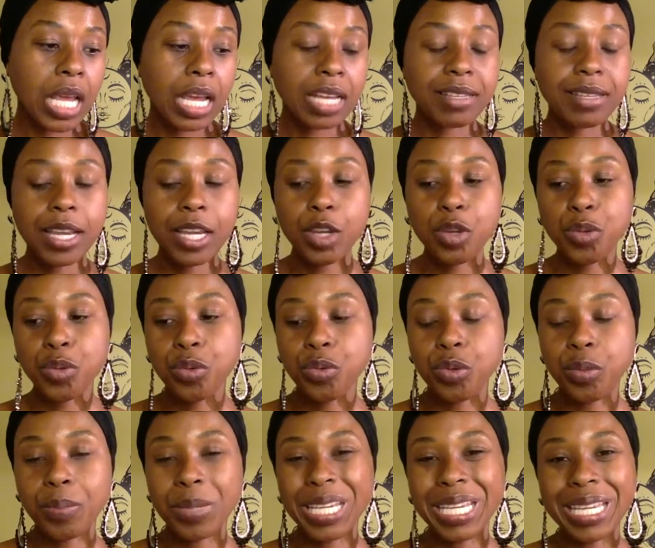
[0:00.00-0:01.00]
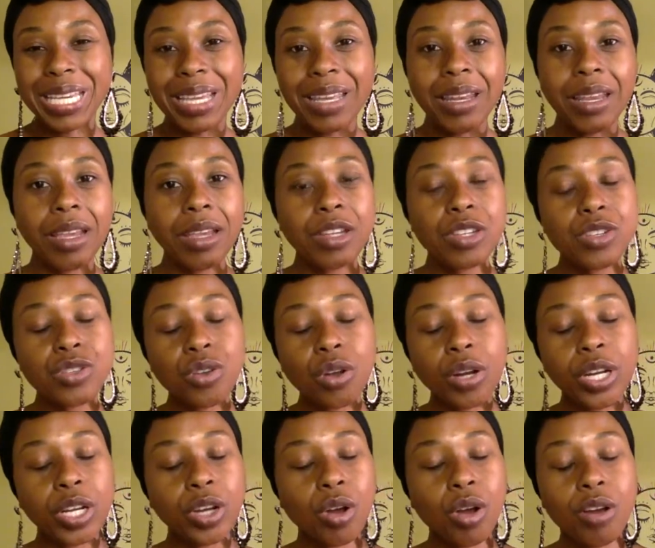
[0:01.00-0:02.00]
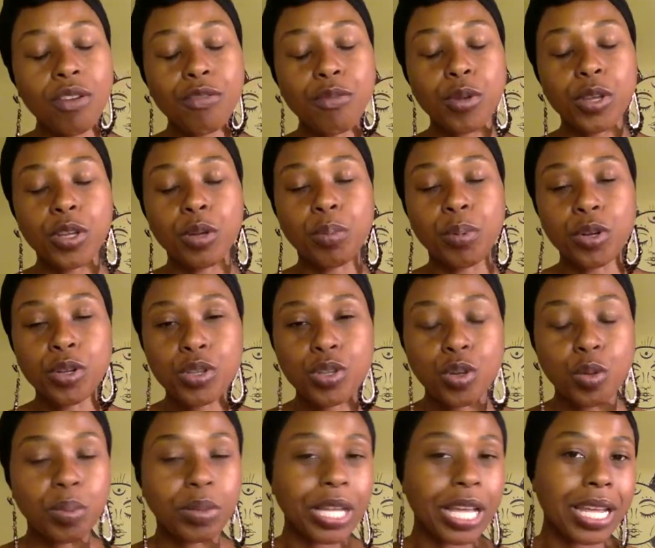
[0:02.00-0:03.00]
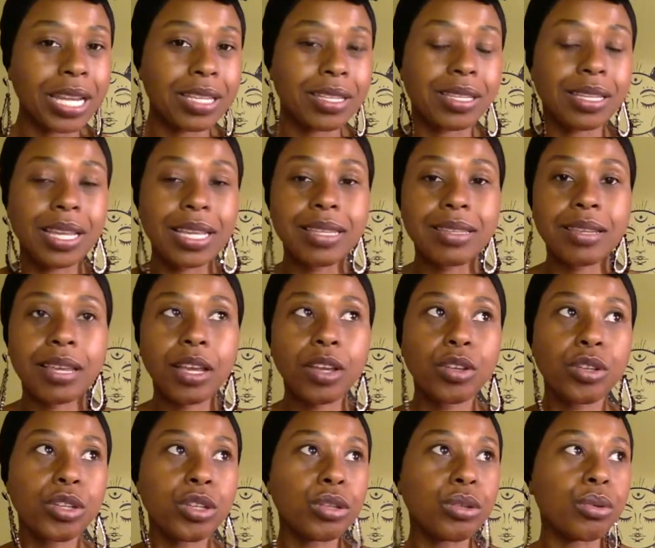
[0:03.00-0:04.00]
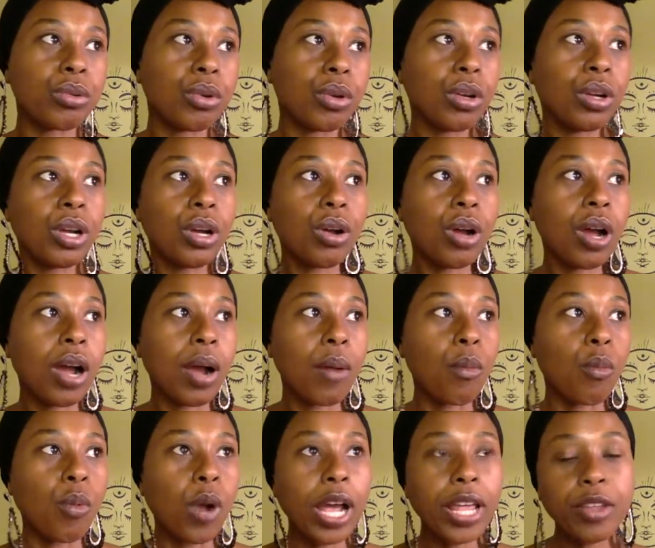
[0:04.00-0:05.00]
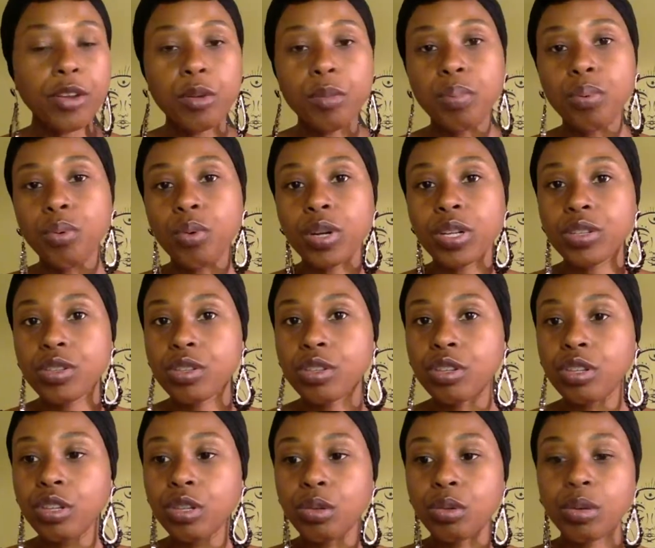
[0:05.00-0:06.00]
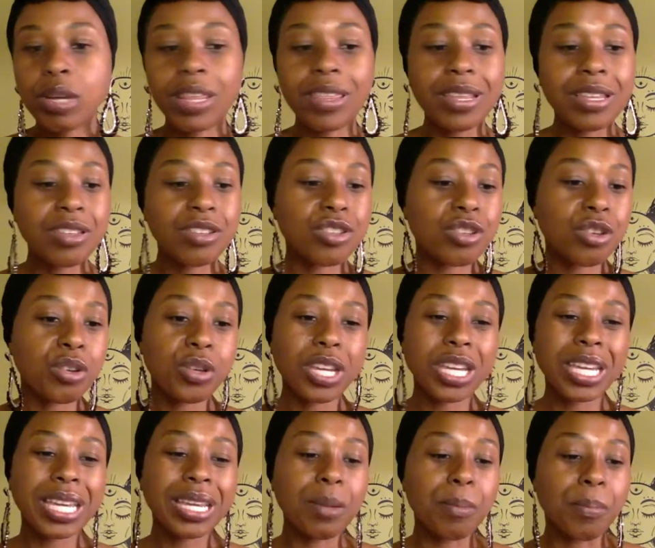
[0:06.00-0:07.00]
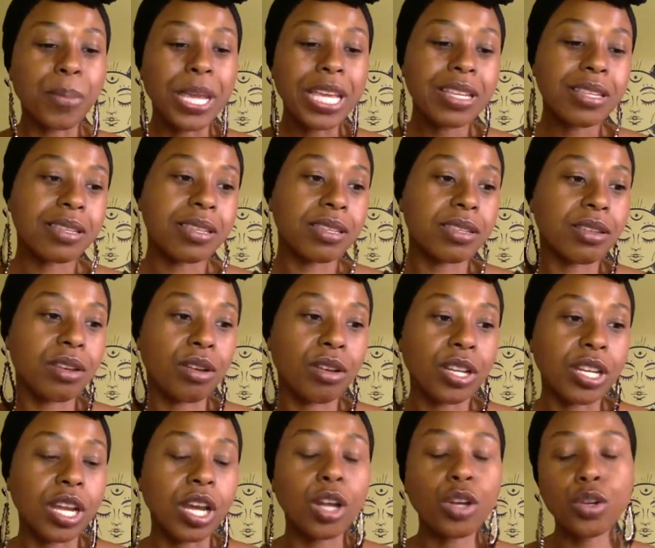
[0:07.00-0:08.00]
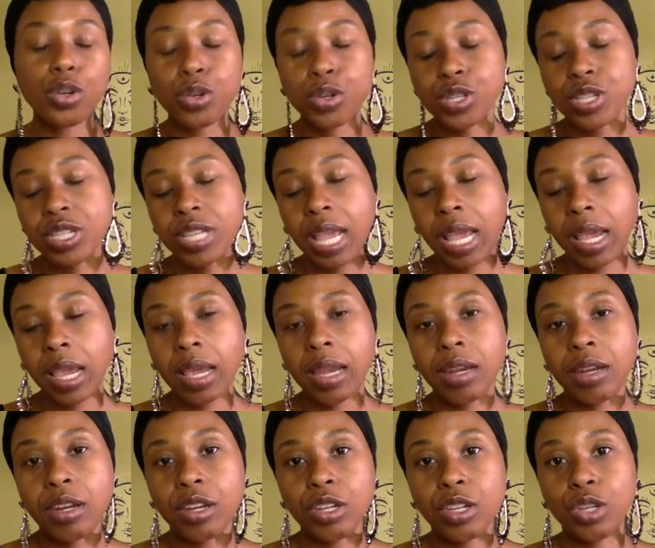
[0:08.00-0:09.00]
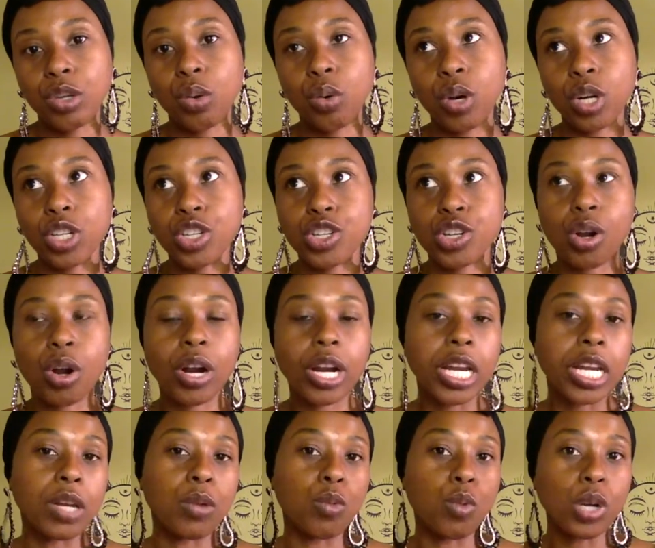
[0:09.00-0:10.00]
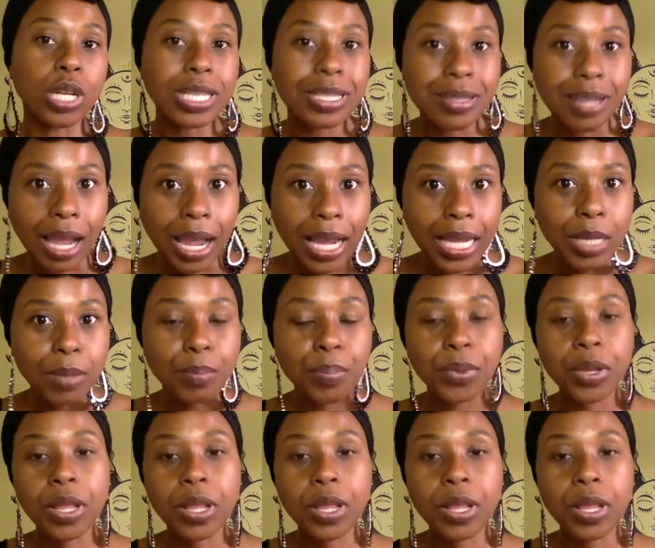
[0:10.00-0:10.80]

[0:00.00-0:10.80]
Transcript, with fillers: I take you through the beginning, starting off with your personal planets, and I tell you why they're important to you, and then so you can get a basis and understand your chart and what type